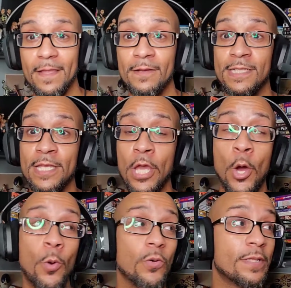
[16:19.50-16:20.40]
I was like,
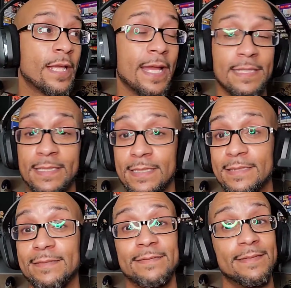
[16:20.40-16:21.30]
yo,
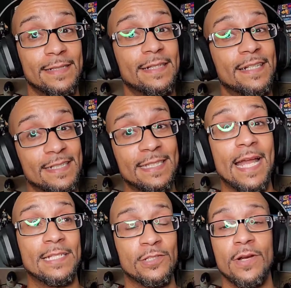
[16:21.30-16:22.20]
that's
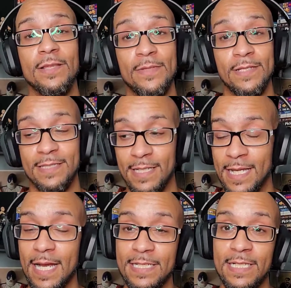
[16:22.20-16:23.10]
strength, because the
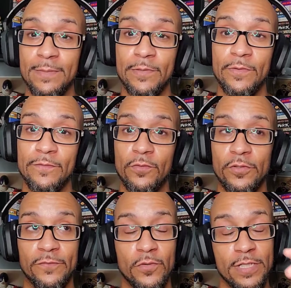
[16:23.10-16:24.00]
guy's coming with
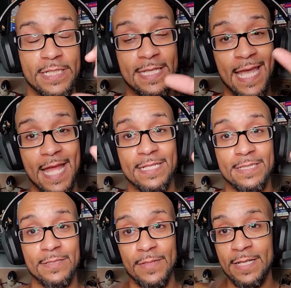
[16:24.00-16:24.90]
full force. He
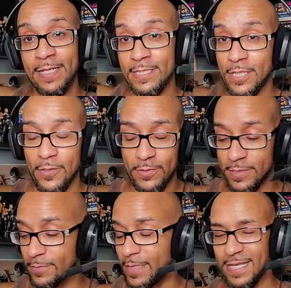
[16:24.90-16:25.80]
catches him and then
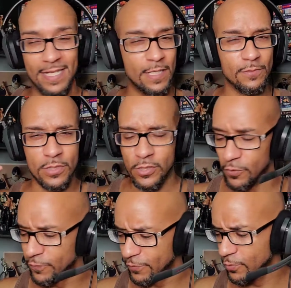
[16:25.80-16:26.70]
turns him. It was
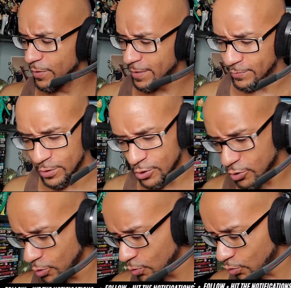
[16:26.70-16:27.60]
so fluid. It was
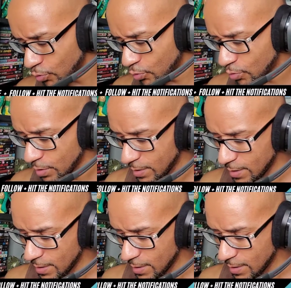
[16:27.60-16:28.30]
so cool.